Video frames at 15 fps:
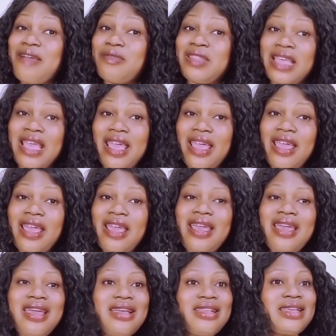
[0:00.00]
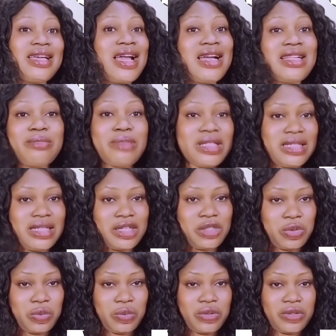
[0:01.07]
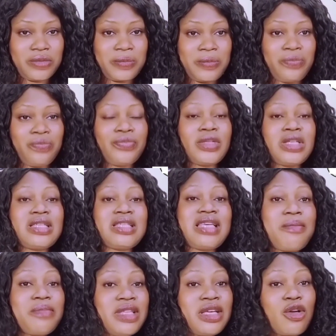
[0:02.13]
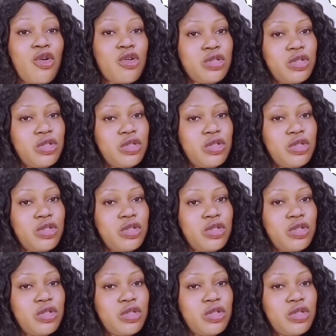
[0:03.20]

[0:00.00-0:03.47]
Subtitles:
they can't be settled. Same thing goes to the man.